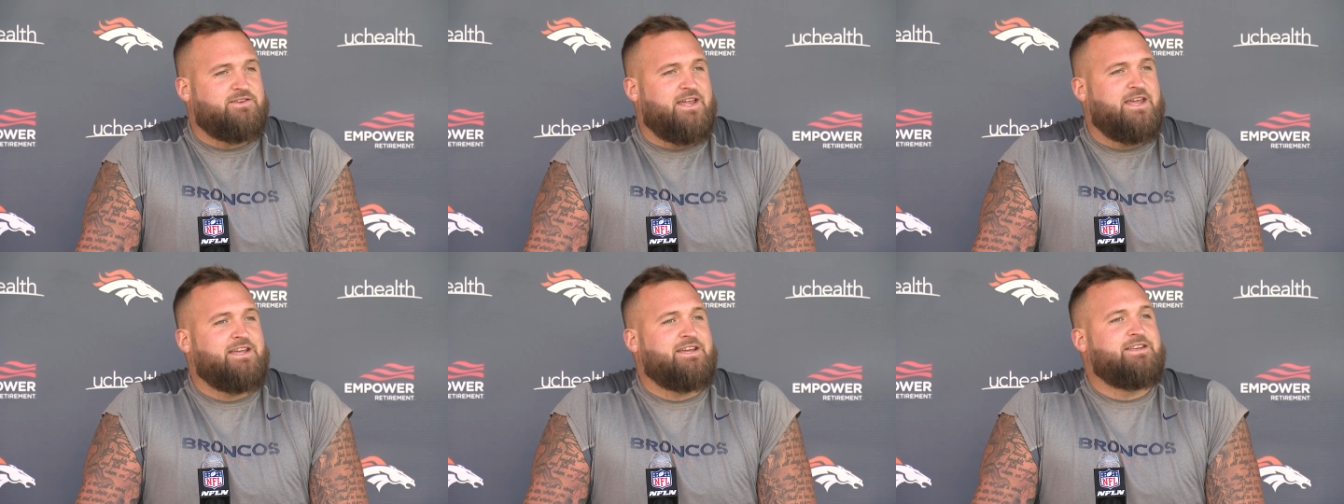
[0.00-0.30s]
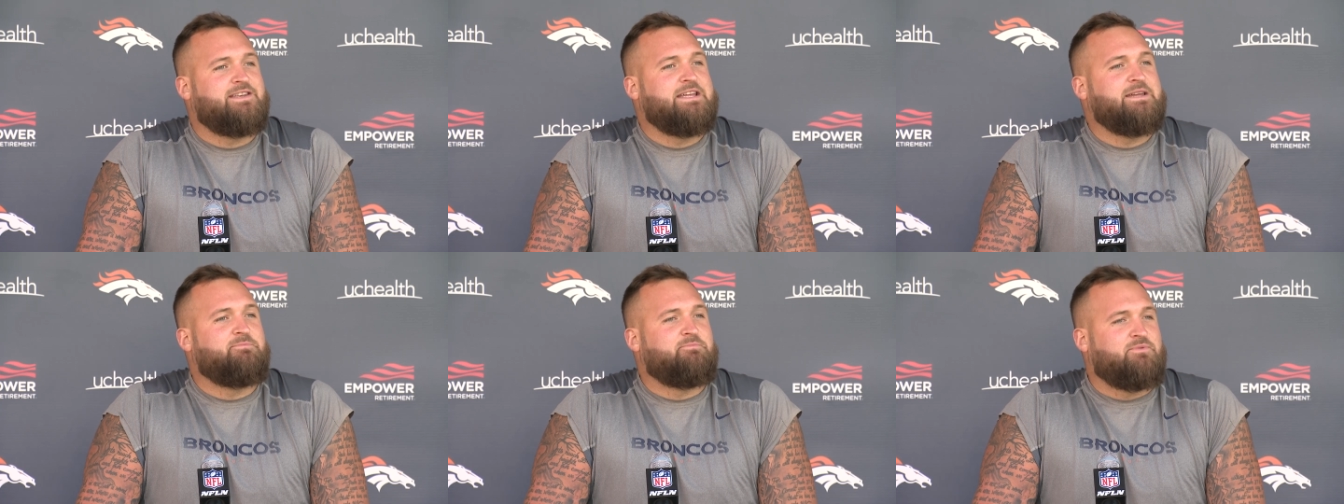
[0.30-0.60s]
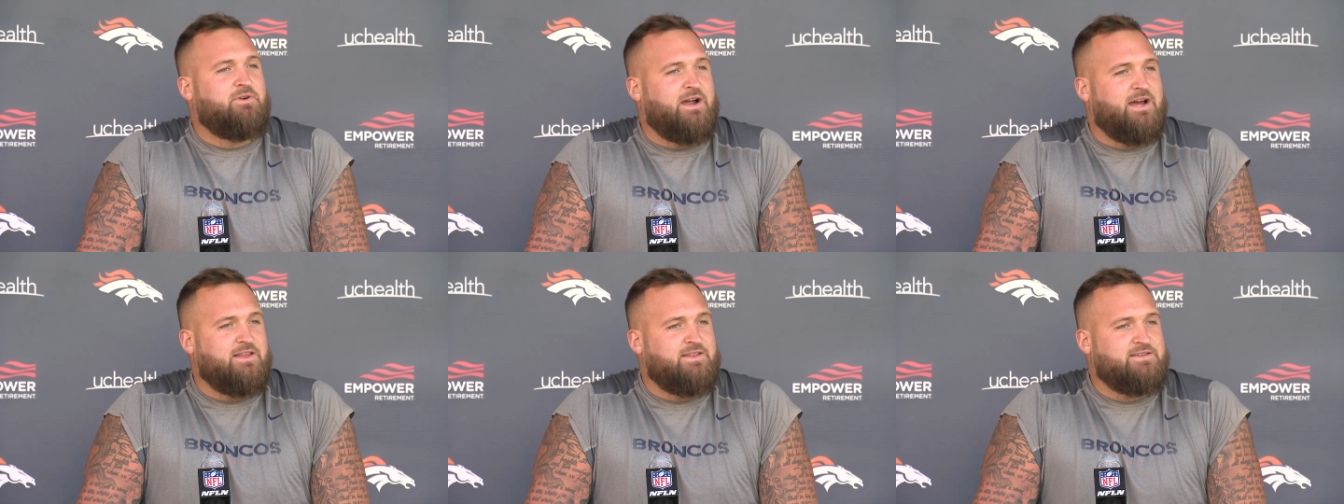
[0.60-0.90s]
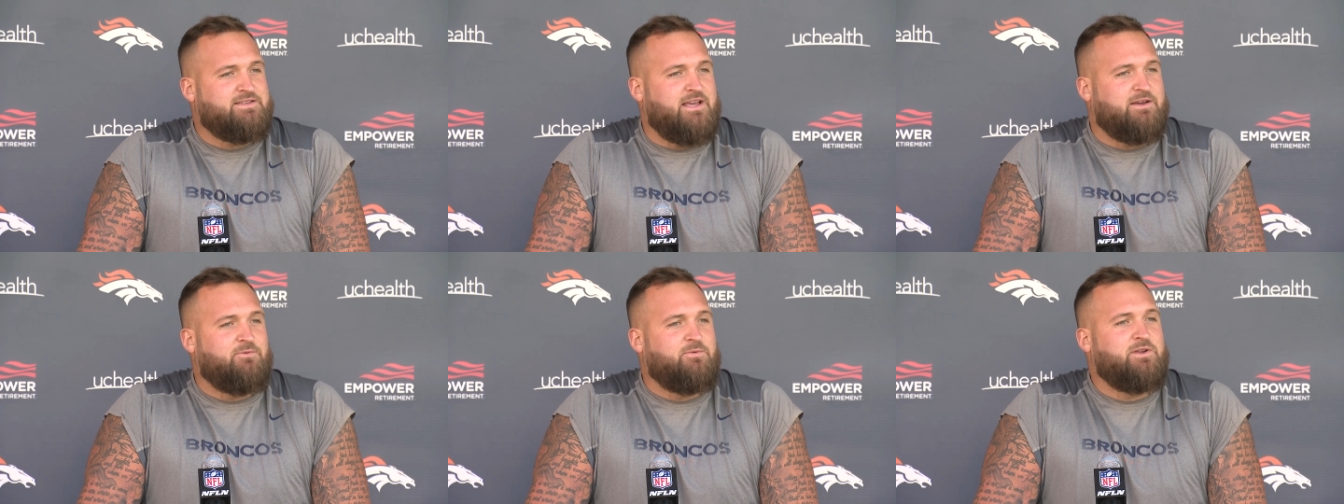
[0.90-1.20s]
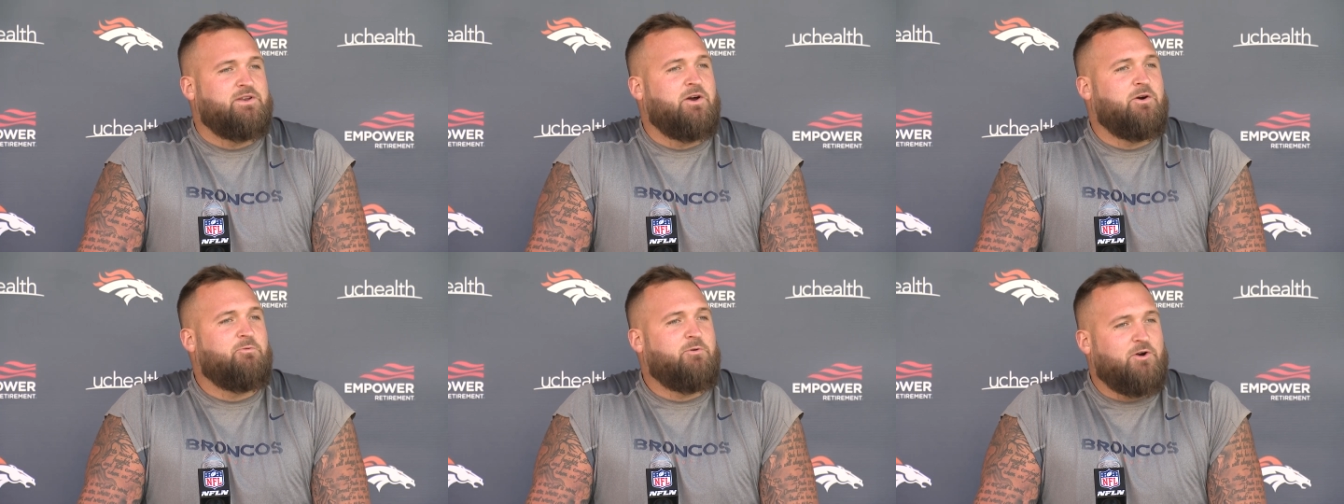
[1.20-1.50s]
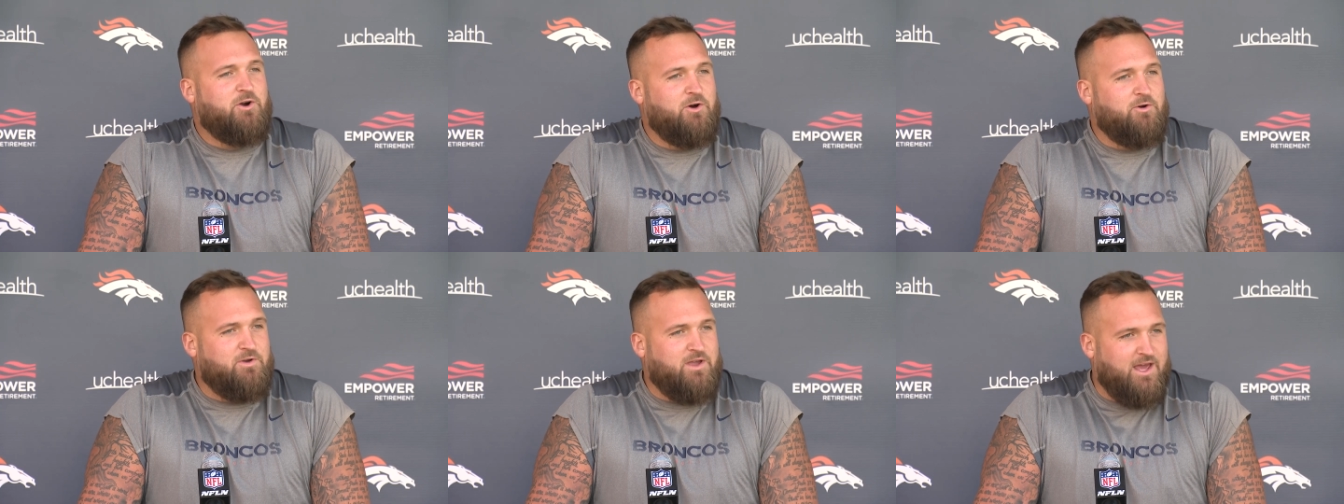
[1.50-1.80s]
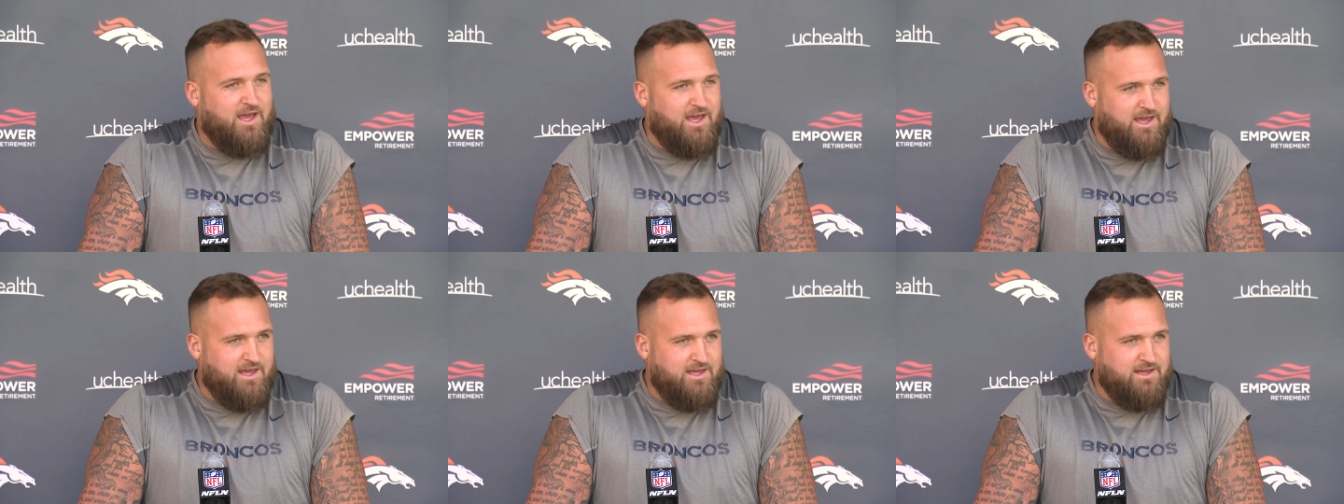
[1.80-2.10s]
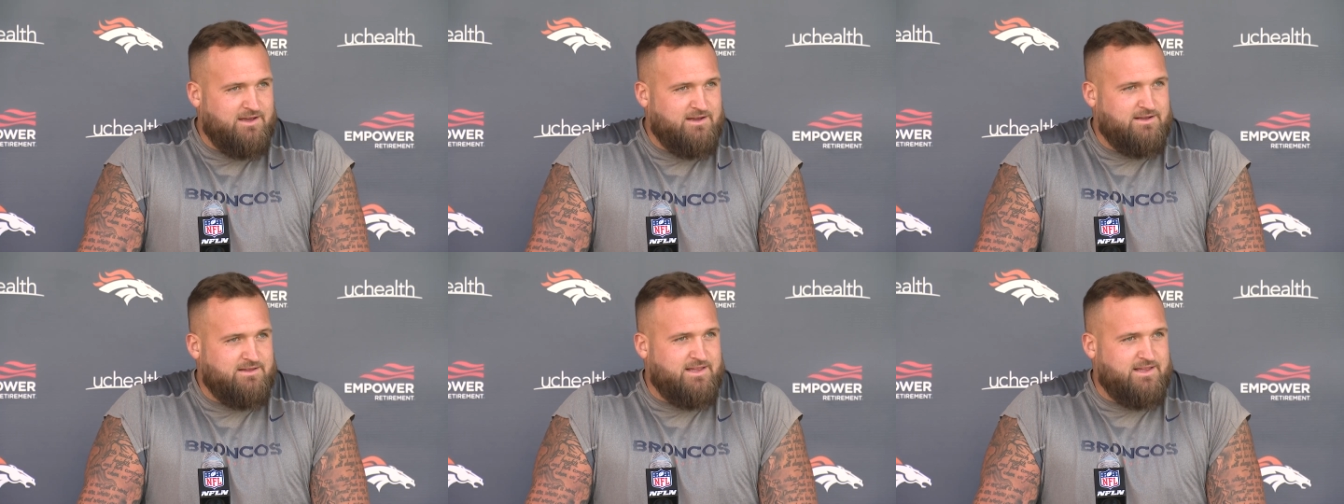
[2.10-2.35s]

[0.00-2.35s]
take a deep breath, say, we know we're okay.